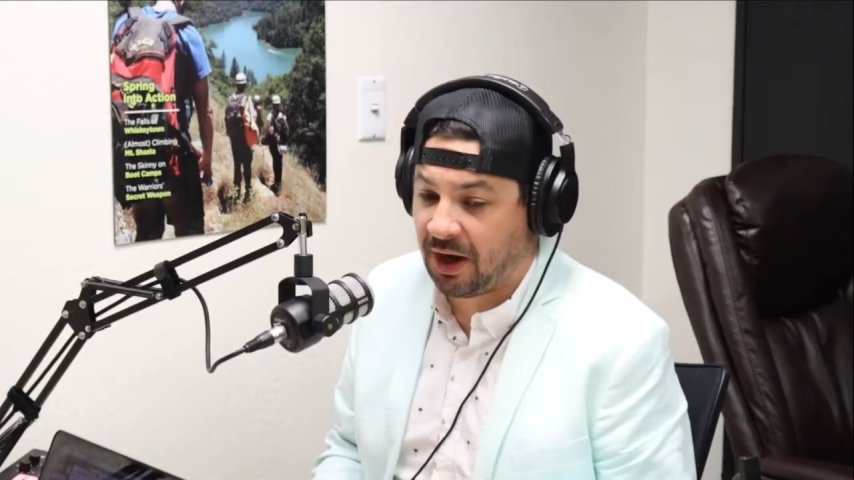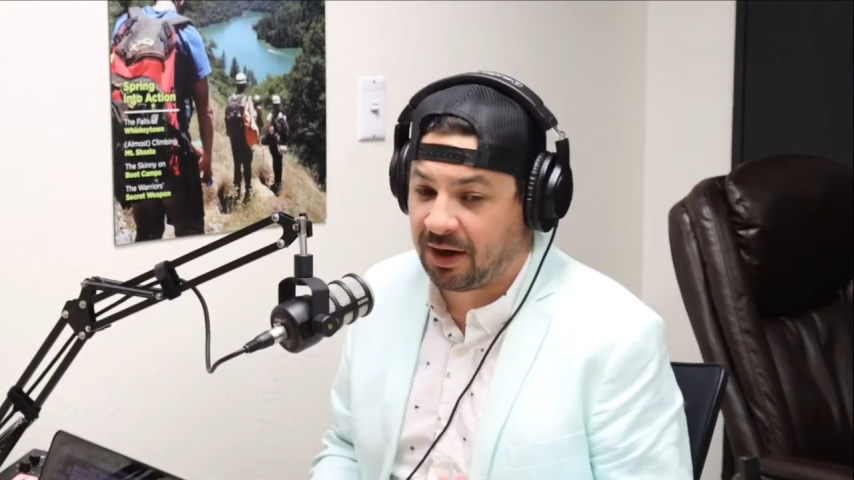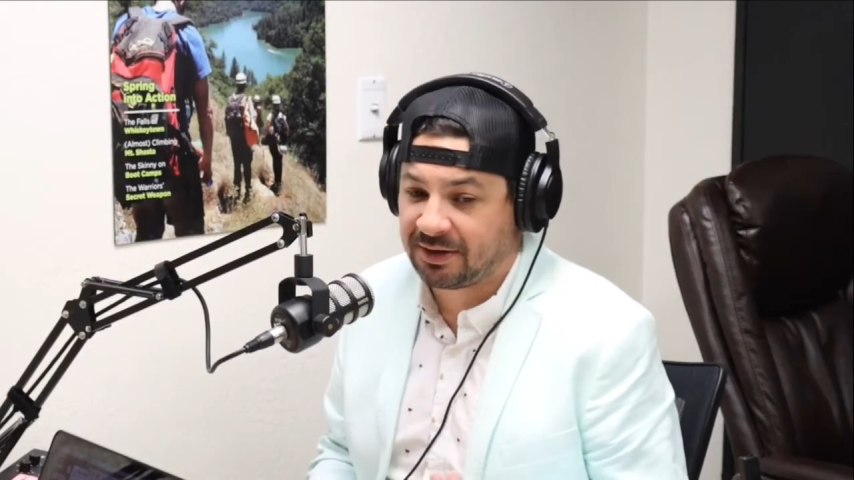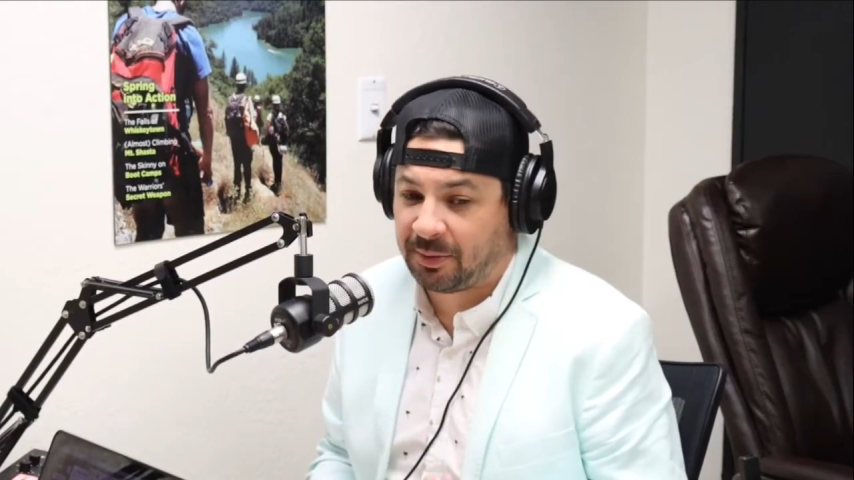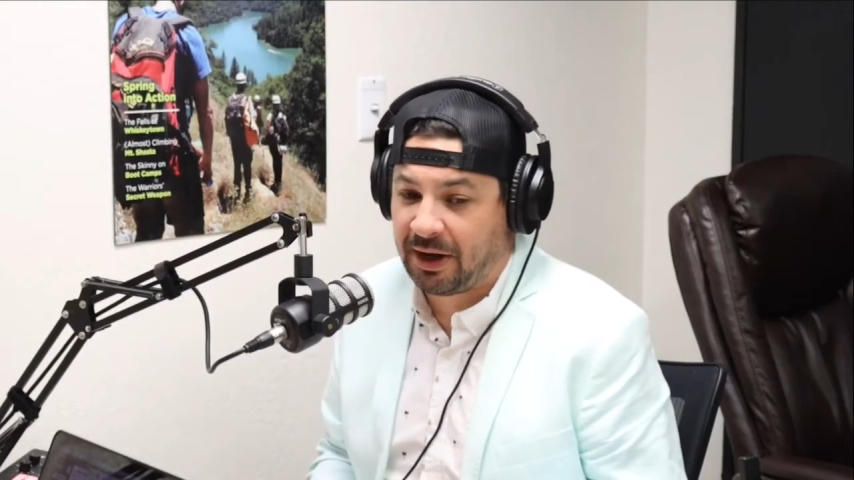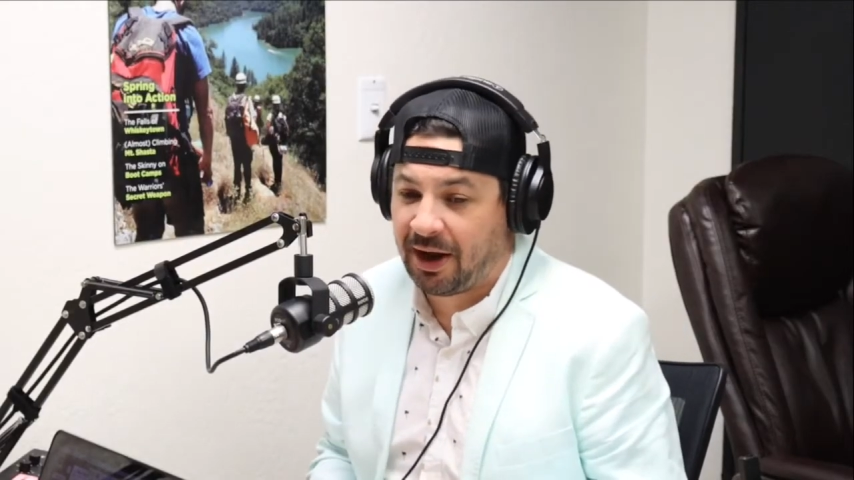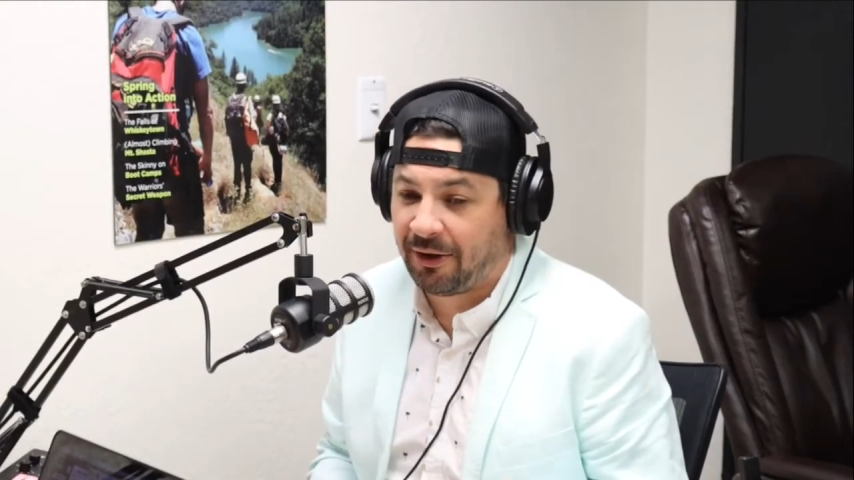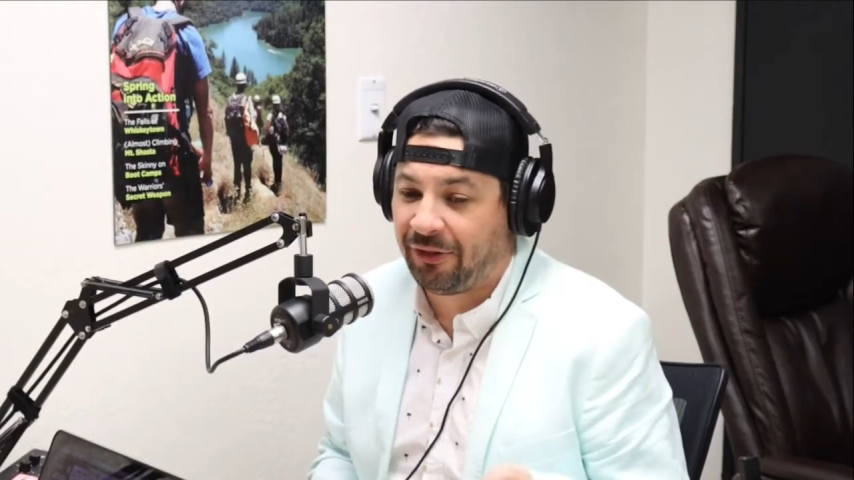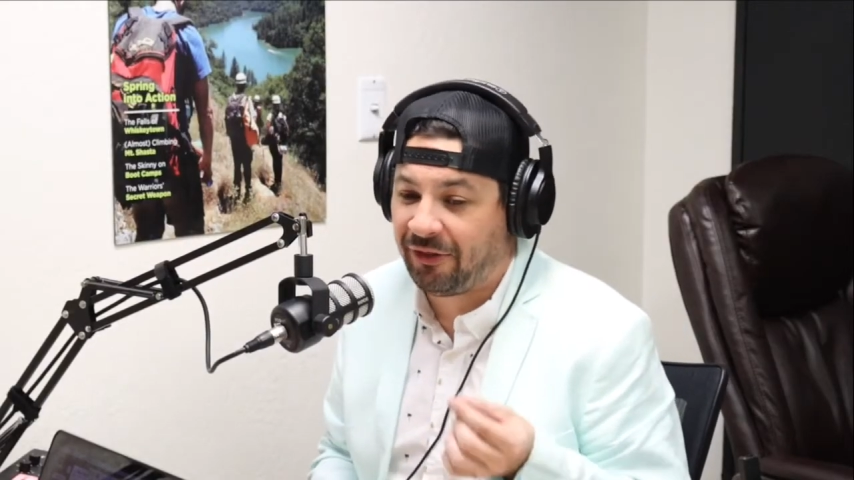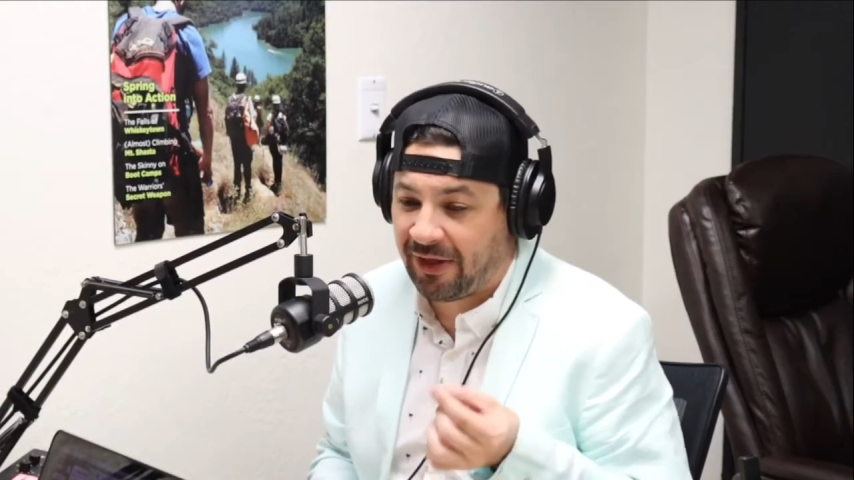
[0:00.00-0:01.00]
talks about
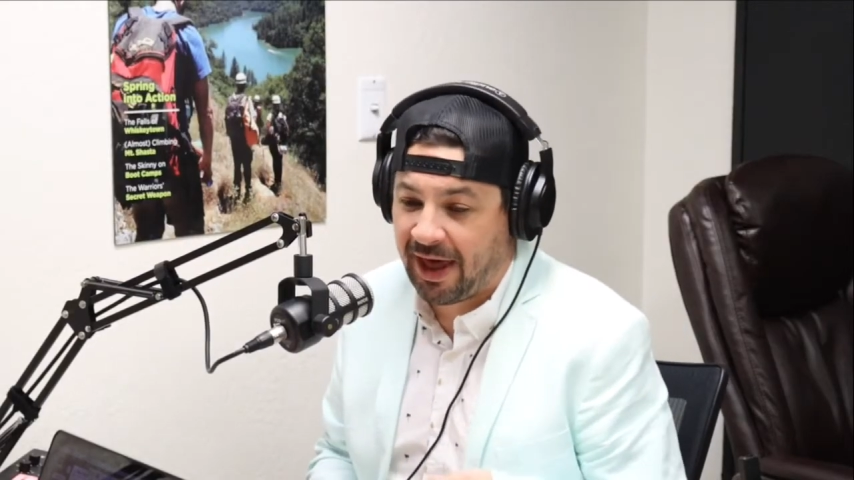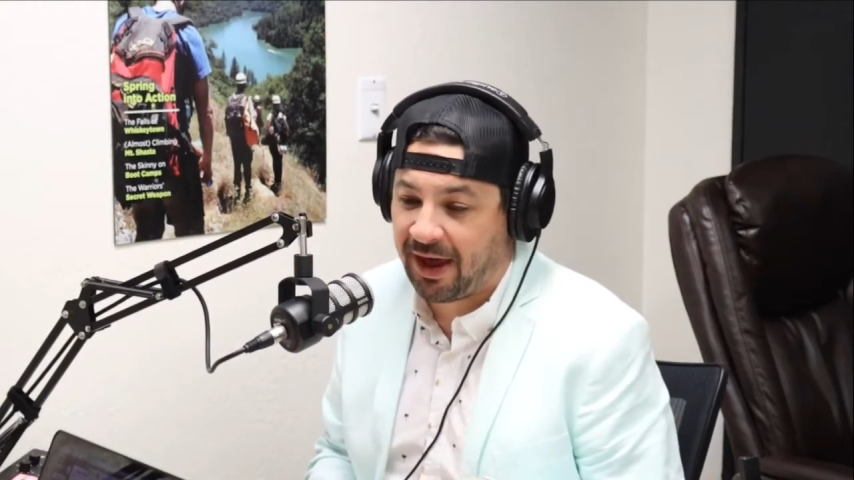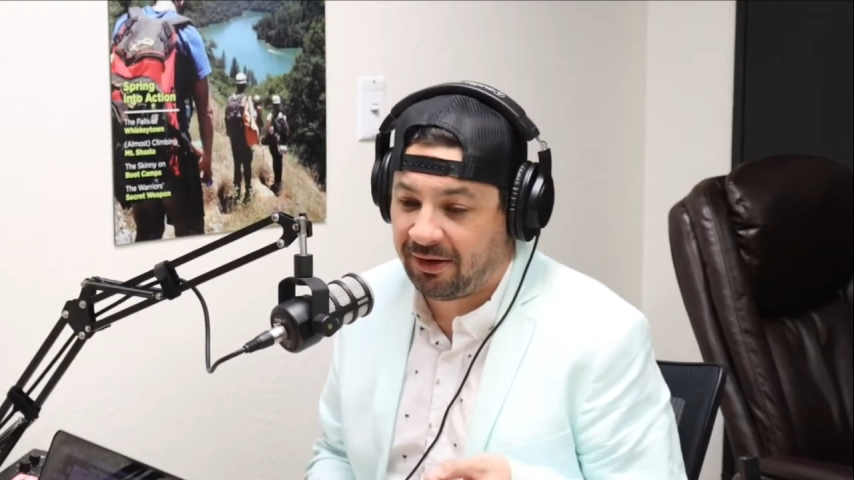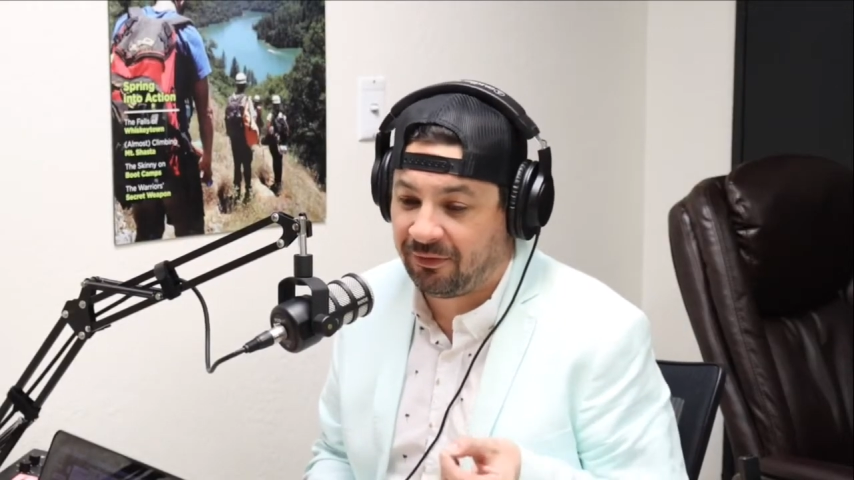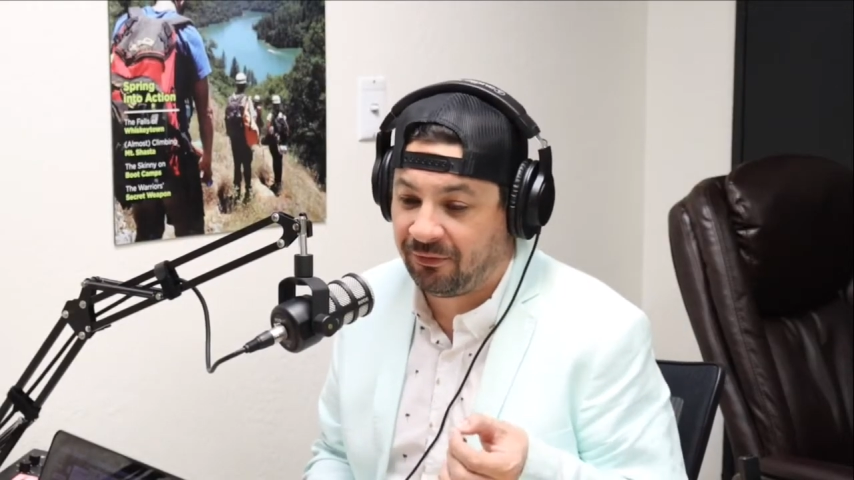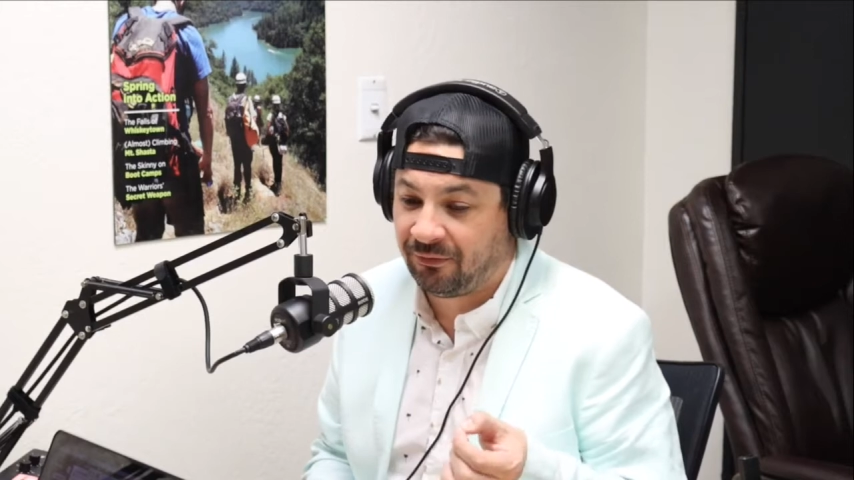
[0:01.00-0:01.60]
how that